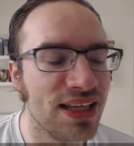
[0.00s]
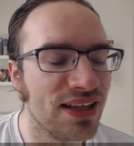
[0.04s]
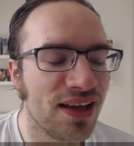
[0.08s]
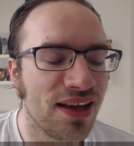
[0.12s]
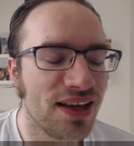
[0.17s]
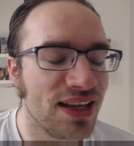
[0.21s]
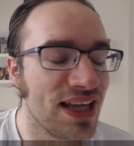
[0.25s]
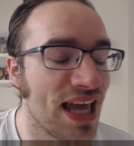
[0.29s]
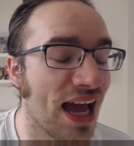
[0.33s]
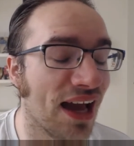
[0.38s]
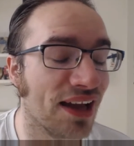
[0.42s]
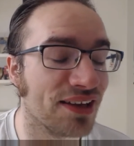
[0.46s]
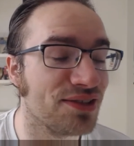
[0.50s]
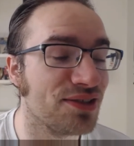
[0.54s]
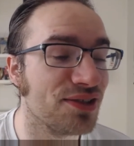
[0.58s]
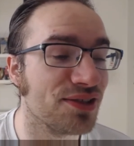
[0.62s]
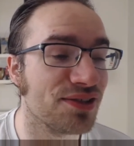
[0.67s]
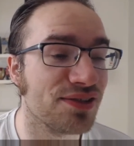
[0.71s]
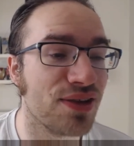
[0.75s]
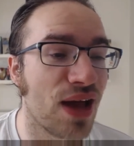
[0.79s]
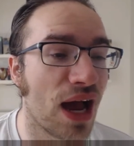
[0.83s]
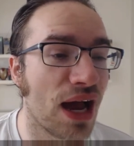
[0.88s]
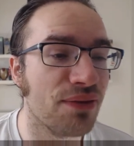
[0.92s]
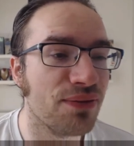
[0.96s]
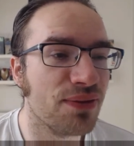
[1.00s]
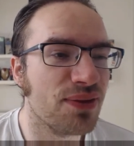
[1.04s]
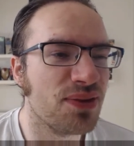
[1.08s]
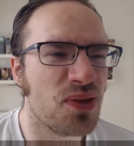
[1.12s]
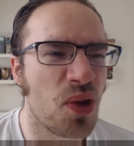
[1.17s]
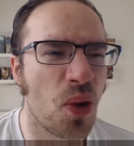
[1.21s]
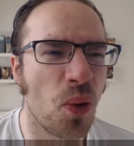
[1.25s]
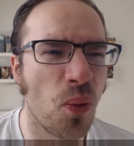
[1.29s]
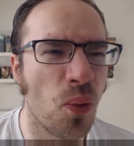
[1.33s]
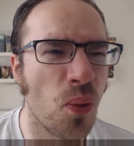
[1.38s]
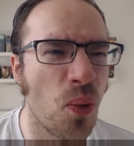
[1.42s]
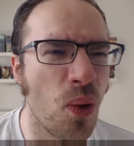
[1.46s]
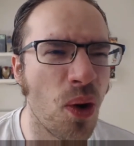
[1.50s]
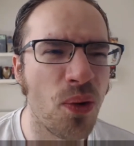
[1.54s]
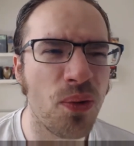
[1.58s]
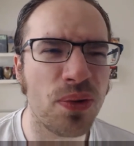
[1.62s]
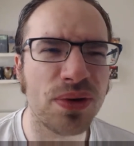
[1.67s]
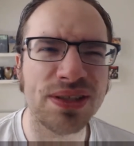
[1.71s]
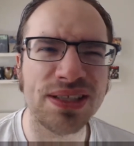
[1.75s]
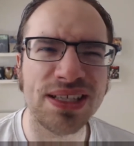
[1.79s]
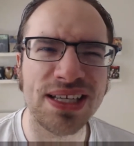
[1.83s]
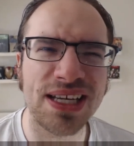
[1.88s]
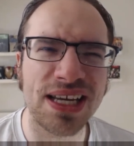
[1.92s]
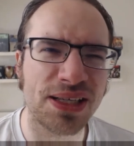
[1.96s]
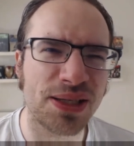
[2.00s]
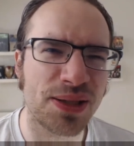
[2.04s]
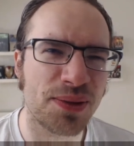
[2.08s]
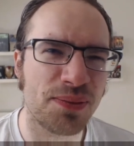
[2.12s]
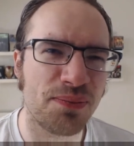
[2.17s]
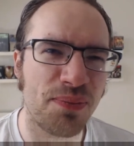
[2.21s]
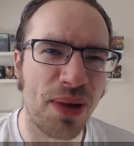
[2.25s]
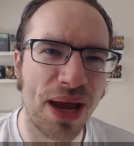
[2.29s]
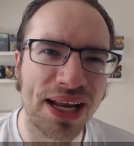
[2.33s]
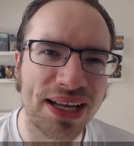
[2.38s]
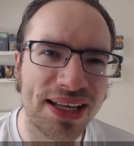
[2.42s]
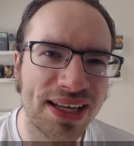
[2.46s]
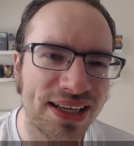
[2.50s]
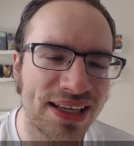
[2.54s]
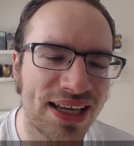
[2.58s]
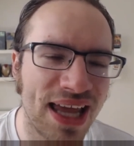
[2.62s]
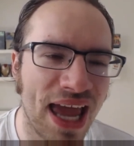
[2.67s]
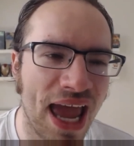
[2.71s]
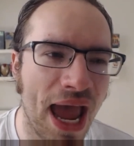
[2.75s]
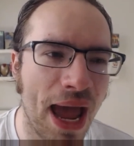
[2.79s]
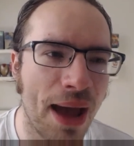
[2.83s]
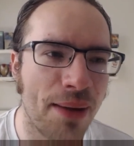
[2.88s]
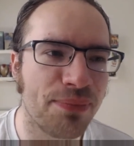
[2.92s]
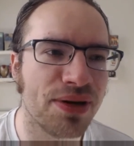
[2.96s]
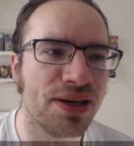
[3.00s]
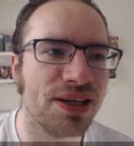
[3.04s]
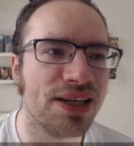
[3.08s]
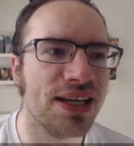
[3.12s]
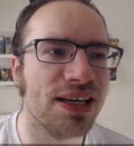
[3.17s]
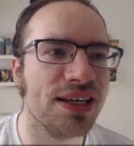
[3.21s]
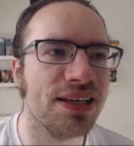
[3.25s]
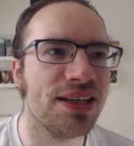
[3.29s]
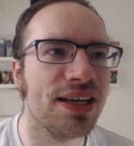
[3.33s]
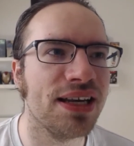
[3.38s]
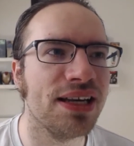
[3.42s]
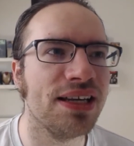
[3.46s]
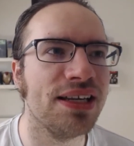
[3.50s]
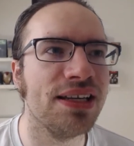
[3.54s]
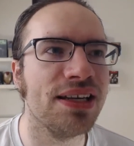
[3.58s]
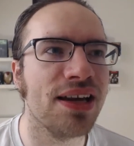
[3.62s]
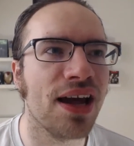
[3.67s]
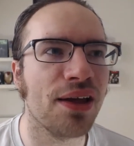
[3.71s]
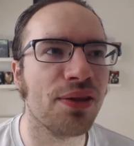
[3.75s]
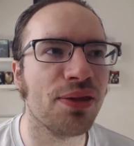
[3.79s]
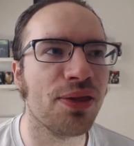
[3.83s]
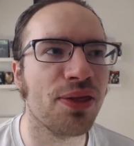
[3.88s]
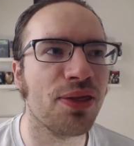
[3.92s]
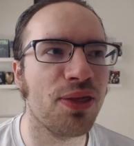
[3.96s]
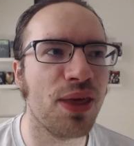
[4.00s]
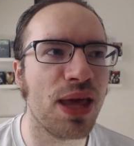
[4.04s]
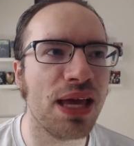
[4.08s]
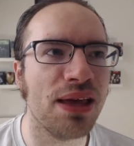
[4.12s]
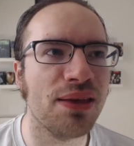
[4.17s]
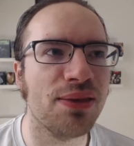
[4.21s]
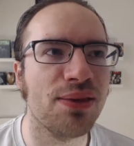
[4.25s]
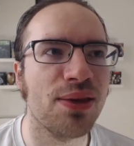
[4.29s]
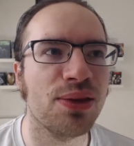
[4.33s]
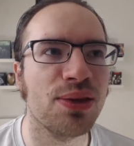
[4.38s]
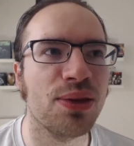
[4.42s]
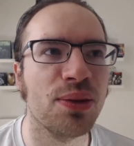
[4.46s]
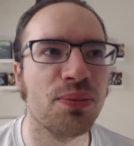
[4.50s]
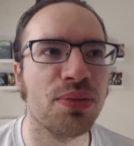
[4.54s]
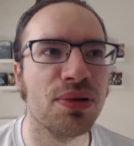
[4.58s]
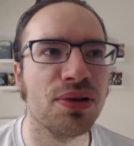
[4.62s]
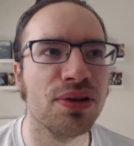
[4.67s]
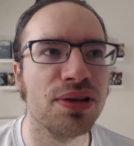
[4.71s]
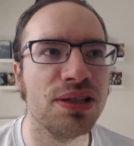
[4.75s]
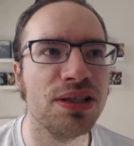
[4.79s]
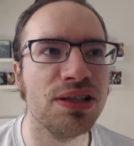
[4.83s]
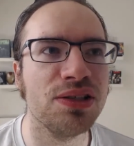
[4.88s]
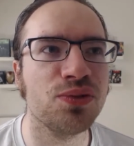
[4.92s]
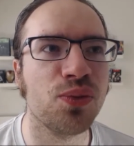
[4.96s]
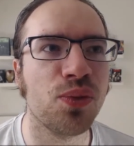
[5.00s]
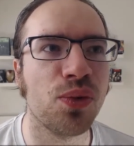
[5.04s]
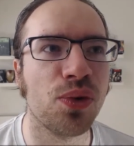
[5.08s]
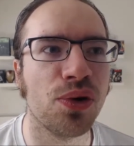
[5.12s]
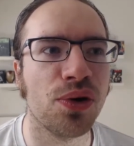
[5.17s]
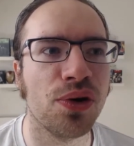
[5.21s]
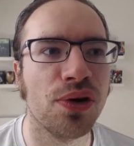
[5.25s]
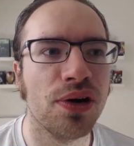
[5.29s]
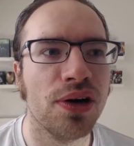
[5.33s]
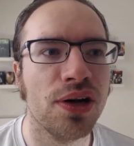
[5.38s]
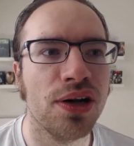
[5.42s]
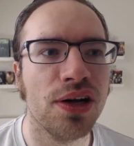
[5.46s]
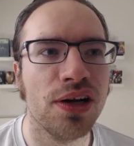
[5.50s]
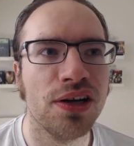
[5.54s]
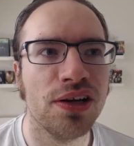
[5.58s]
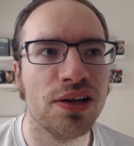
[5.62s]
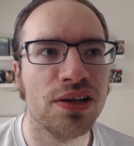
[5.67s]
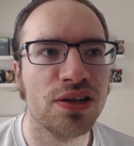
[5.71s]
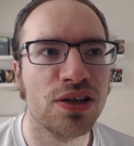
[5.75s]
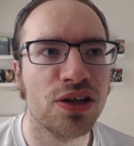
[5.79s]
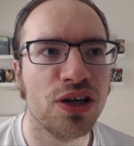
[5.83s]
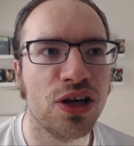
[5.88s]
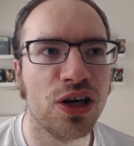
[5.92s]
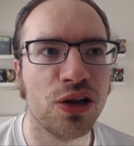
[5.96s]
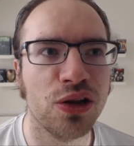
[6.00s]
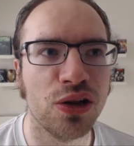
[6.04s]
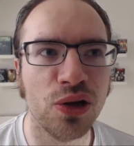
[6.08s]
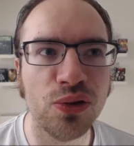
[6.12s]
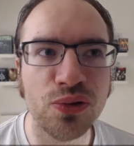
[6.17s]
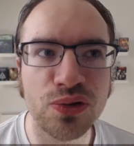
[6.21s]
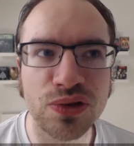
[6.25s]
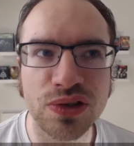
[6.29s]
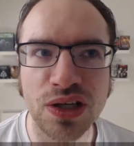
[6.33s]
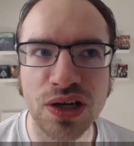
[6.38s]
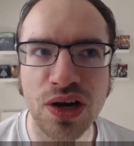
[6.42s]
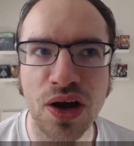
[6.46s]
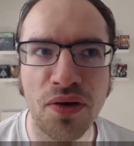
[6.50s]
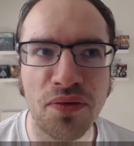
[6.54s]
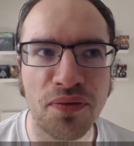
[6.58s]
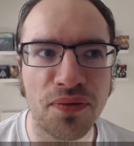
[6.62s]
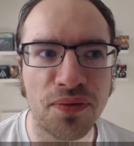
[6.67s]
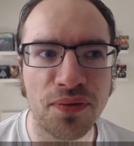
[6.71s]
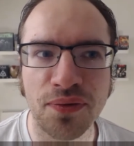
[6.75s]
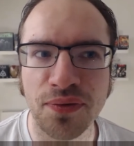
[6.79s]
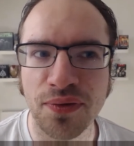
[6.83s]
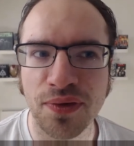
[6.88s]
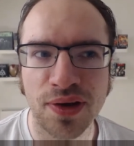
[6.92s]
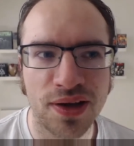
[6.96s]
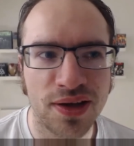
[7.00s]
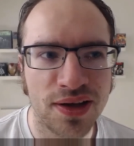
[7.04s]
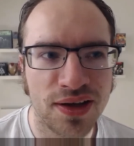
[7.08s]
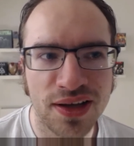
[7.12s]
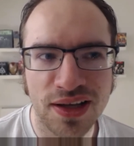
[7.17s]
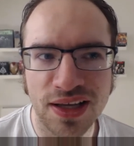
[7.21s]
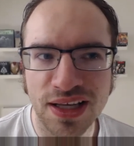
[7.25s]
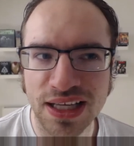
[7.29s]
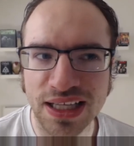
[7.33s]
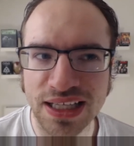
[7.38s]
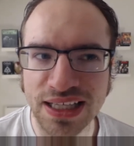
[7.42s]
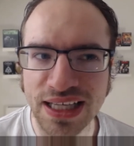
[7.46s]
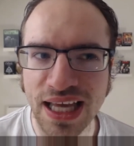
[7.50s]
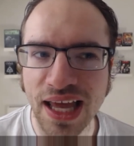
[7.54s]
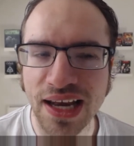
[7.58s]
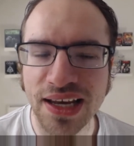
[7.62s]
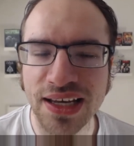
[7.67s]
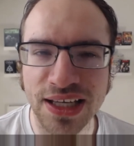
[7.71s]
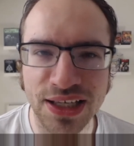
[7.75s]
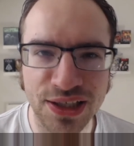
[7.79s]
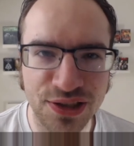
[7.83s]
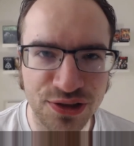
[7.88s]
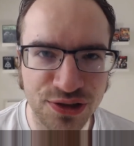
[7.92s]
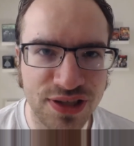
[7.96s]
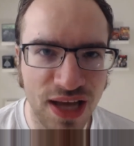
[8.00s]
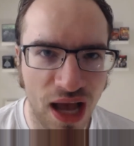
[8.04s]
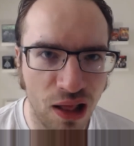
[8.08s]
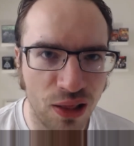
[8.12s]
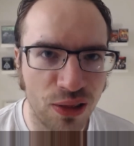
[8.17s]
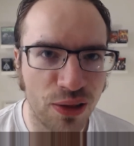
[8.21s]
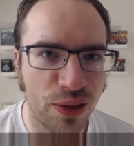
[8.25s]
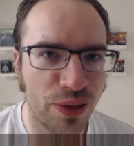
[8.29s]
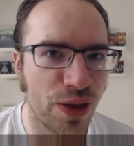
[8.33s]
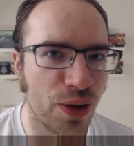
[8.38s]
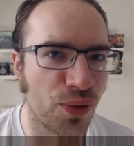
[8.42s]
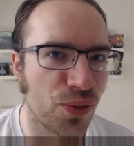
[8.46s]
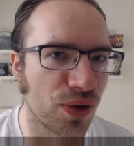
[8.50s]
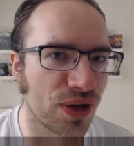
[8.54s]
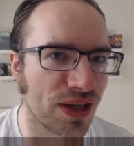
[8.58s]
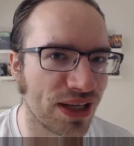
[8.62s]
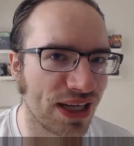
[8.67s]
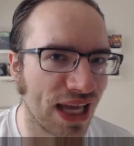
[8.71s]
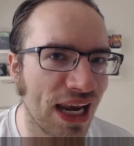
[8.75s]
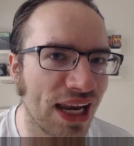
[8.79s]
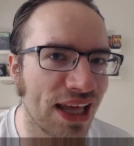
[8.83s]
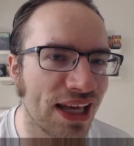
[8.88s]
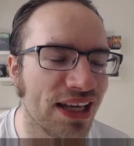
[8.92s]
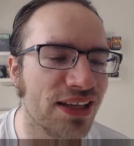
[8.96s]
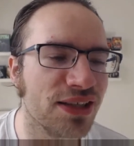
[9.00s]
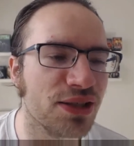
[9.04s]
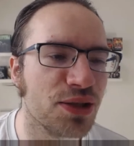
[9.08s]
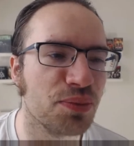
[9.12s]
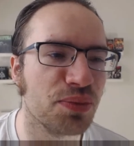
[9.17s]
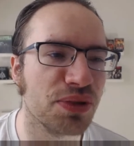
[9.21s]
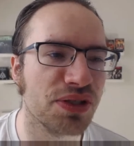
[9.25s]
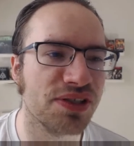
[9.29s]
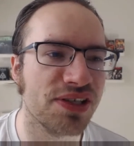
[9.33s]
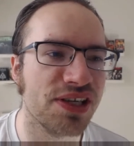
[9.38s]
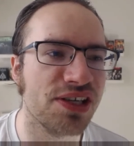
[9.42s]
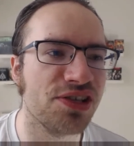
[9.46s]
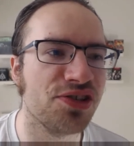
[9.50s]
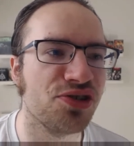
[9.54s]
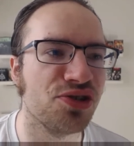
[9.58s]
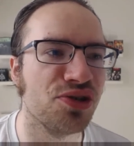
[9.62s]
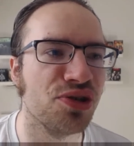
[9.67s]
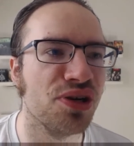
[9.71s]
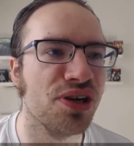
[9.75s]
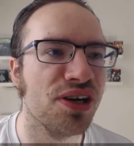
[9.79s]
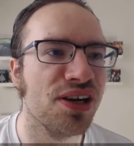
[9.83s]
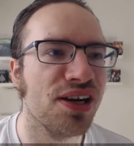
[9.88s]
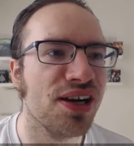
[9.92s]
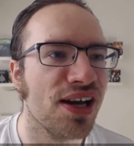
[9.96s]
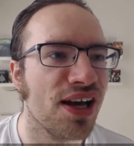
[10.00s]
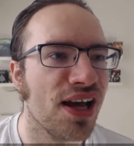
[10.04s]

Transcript: yeah, just I, what was he expecting to happen? Did did he not think that the police were close enough? Yet he could tell that they were getting into position.